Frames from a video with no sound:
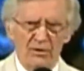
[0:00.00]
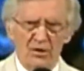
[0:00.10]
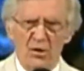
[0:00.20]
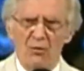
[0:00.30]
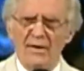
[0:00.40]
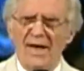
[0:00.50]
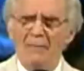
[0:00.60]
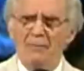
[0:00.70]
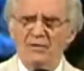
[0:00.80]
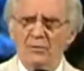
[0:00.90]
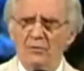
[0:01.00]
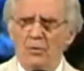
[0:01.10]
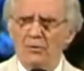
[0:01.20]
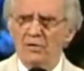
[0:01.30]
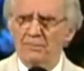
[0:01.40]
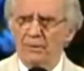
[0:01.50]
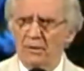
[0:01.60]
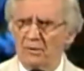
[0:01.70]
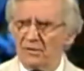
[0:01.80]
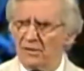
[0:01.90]
He saw what happens when the Holy
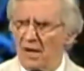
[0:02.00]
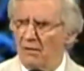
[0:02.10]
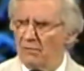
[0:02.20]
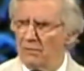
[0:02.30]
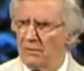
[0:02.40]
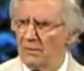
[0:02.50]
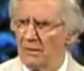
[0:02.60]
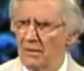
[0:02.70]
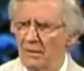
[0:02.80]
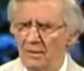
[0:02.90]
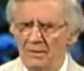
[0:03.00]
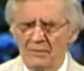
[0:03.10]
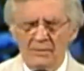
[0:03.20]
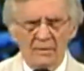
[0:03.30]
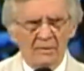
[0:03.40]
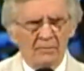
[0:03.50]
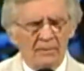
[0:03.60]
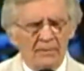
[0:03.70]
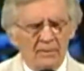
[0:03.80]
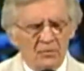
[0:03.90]
Spirit comes down.
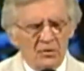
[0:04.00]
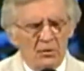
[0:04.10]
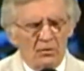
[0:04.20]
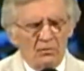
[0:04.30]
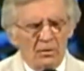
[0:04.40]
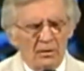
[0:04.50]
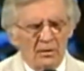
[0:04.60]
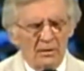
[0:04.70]
And so,